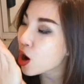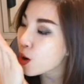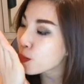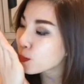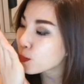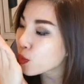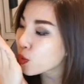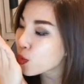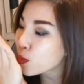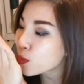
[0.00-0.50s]

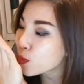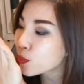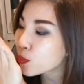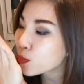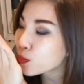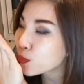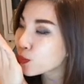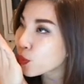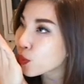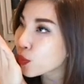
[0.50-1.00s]
boom
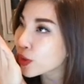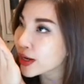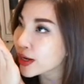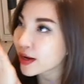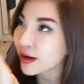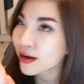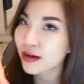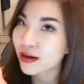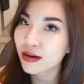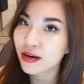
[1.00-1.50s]

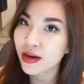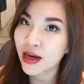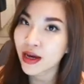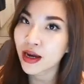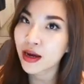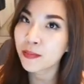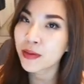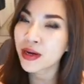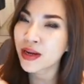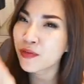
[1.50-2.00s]
boy.
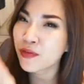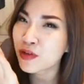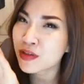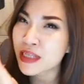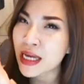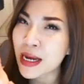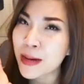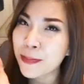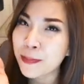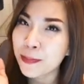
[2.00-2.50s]
Okay, but if you
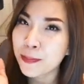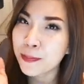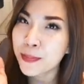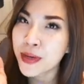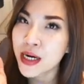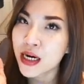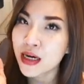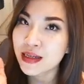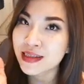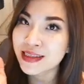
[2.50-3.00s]
say
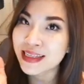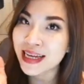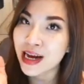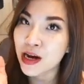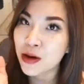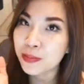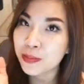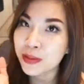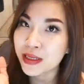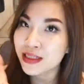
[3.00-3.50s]
per
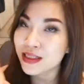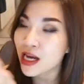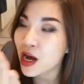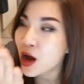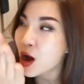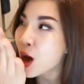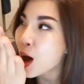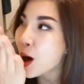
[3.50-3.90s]
sound, p sound,